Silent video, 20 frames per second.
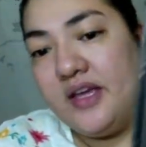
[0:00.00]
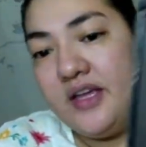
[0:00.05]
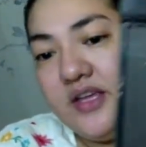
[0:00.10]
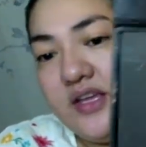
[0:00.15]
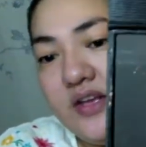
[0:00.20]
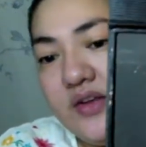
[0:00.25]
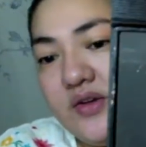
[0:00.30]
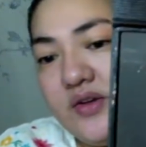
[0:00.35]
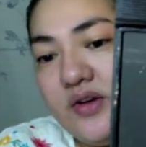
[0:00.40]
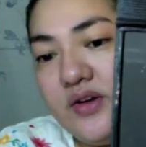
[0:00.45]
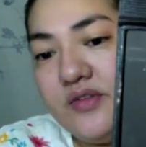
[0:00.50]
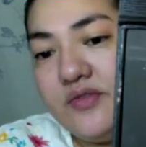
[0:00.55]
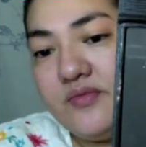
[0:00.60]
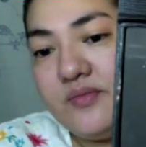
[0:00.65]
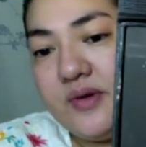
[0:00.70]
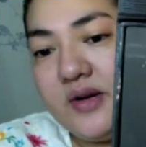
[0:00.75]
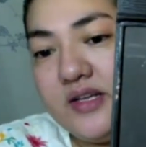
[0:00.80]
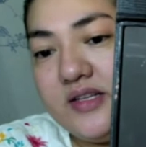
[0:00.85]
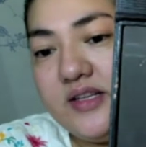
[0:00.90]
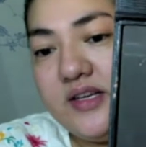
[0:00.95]
of
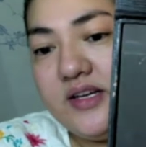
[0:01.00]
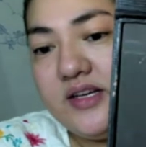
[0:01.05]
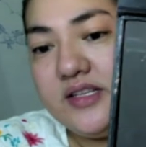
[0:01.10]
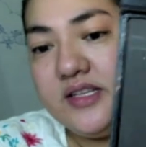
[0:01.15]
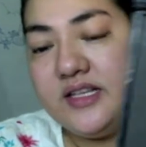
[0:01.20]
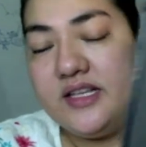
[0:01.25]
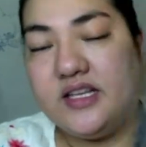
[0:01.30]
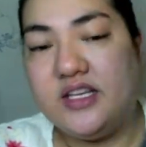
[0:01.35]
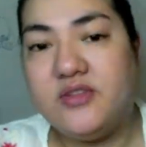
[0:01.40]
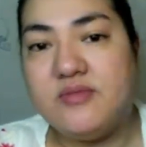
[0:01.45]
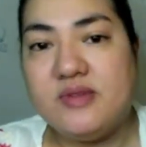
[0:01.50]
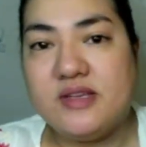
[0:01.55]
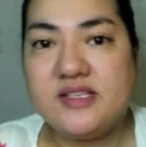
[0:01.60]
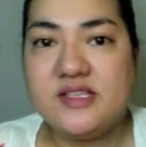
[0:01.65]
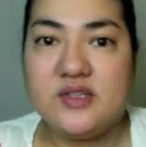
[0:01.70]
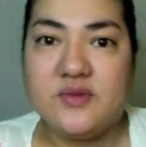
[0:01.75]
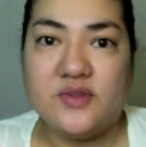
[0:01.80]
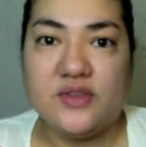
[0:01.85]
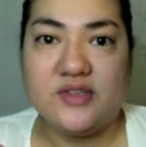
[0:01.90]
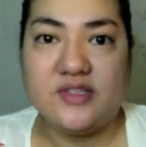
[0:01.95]
product and then you mix
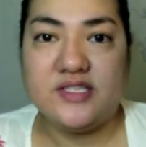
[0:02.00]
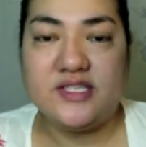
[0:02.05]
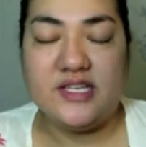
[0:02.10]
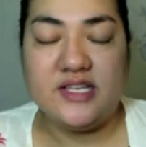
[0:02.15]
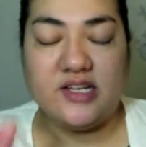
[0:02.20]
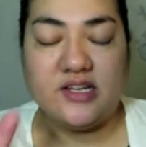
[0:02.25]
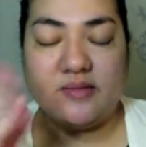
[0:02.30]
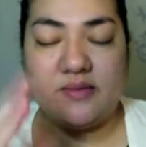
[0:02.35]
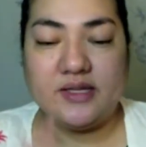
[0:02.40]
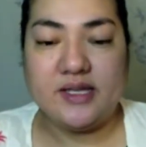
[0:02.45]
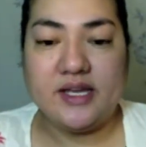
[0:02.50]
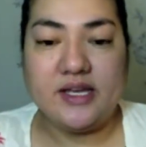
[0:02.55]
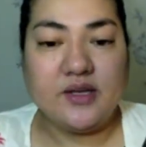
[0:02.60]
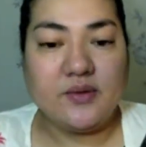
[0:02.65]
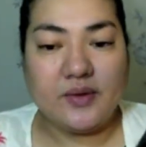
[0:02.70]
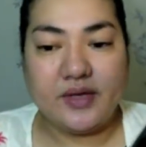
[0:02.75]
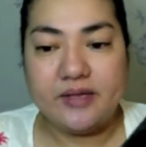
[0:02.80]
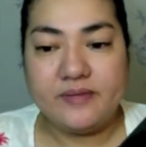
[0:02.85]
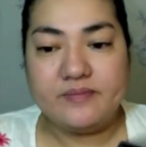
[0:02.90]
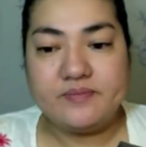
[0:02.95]
it with concealer. But
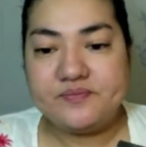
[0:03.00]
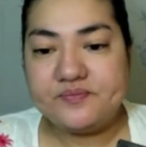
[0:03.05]
anyway,